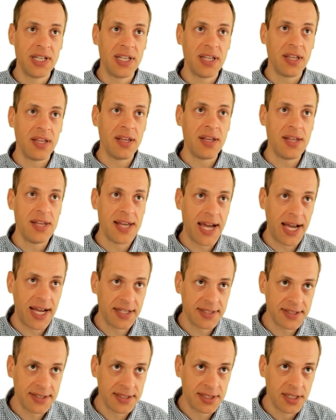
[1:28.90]

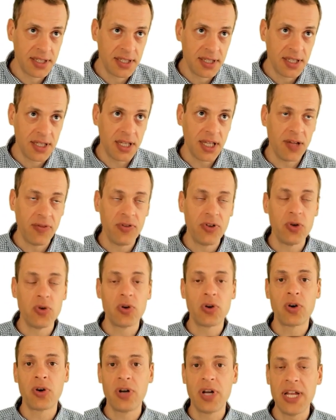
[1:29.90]
yes, if you
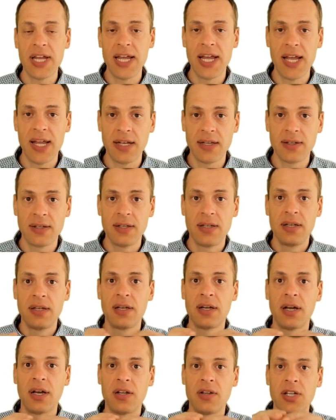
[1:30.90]
create
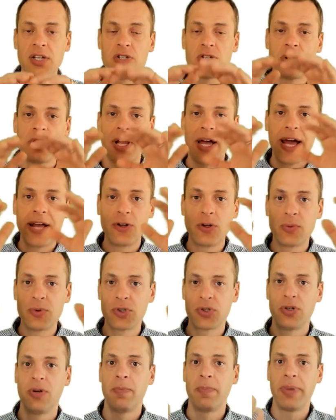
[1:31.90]
a digital
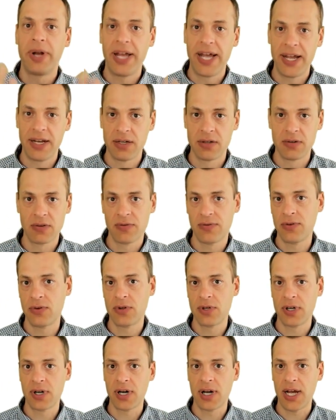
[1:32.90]
adoption plan for
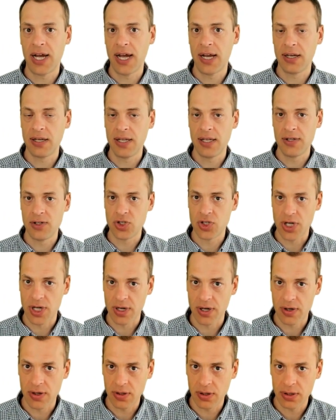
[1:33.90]
the client in
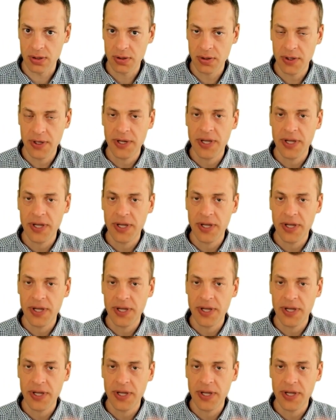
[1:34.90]
general,